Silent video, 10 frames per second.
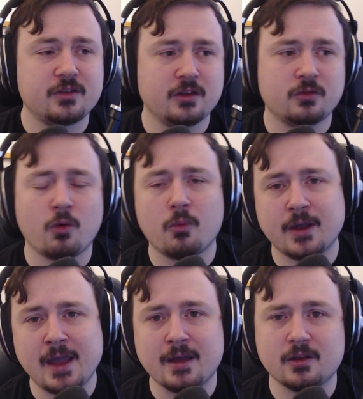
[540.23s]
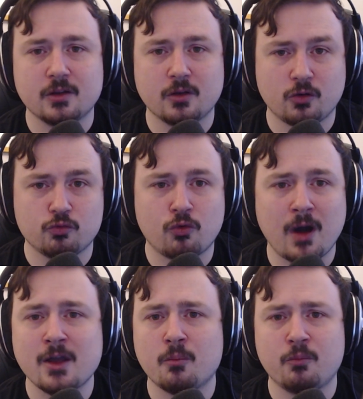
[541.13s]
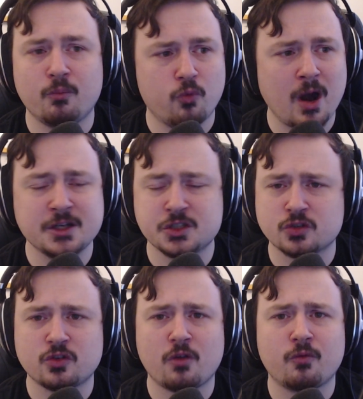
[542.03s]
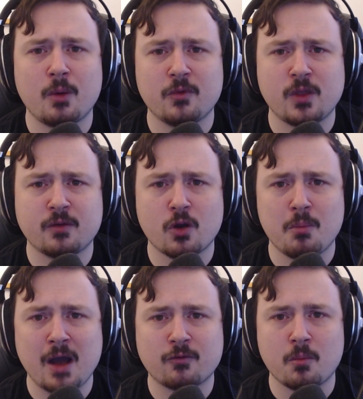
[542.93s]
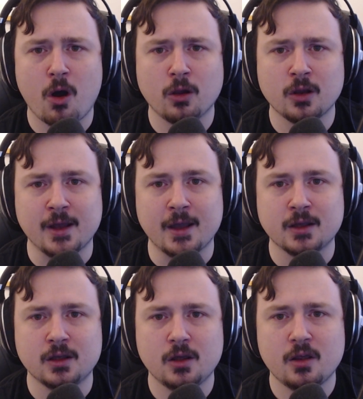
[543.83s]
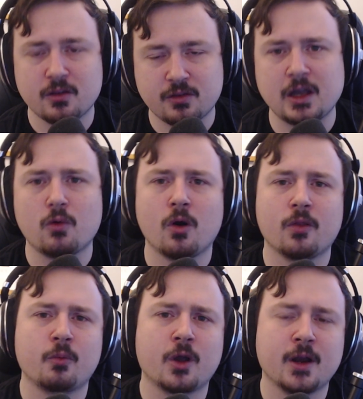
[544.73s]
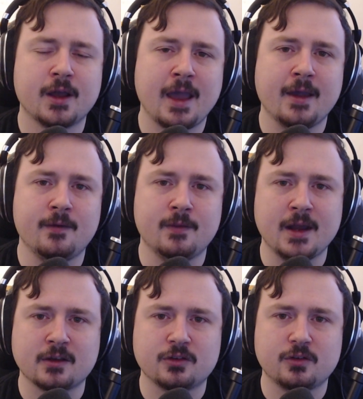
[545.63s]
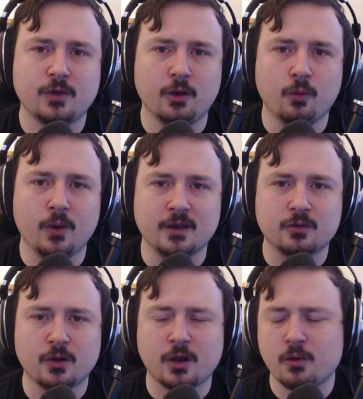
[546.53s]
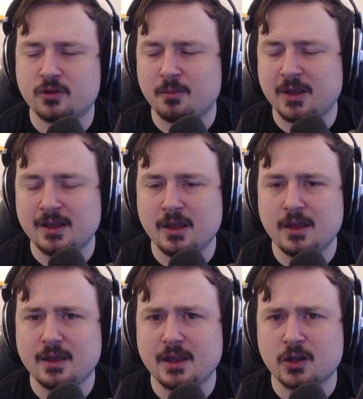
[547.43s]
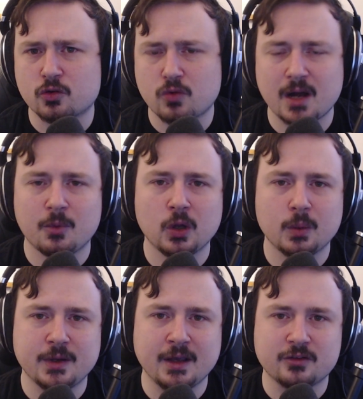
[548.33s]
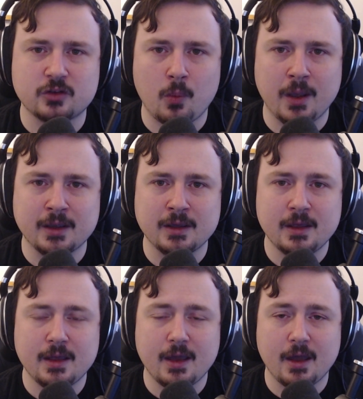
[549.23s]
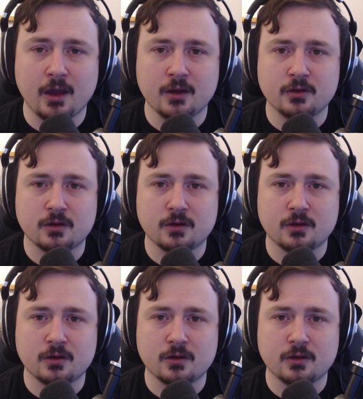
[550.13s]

is what we get right just off when they've come back from holiday, think what we're going to get in the next few weeks. So they're going to be incredible updates coming, and